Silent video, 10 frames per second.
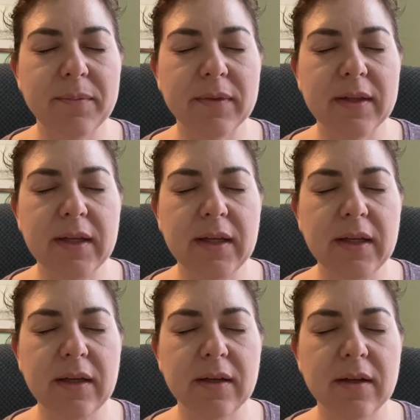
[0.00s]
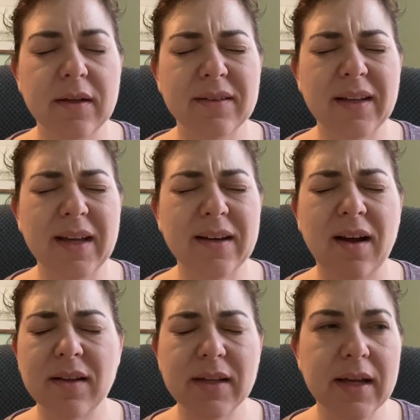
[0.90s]
the like
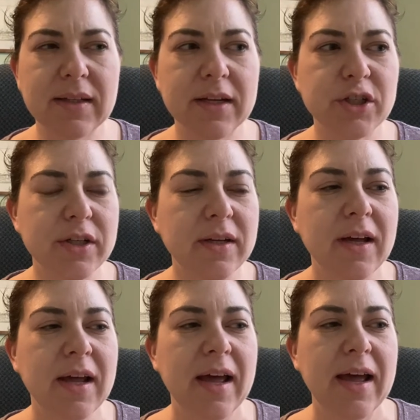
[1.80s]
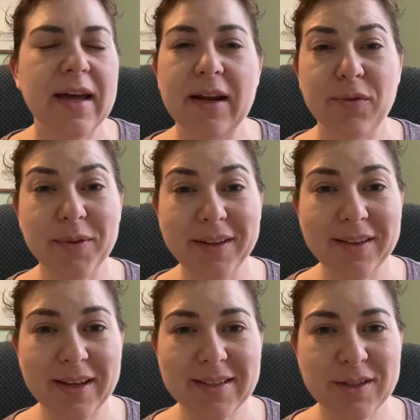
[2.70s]
holiday collection, and I really
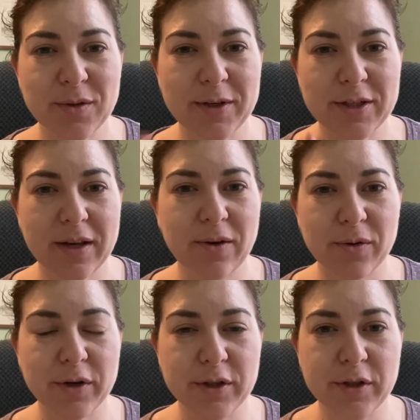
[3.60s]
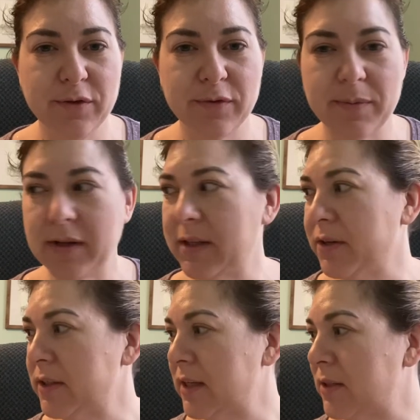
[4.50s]
liked it so much that I ordered 2 from the
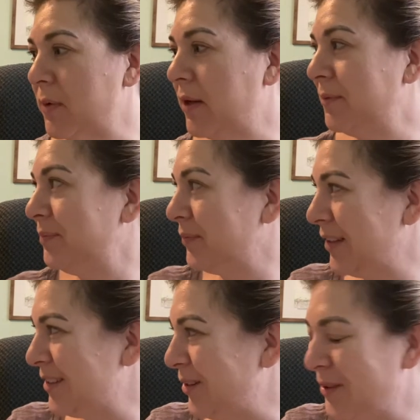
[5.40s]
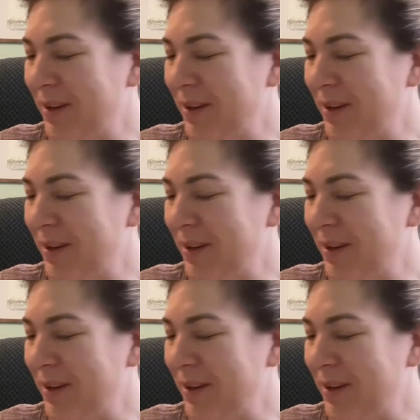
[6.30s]
clearance as well. So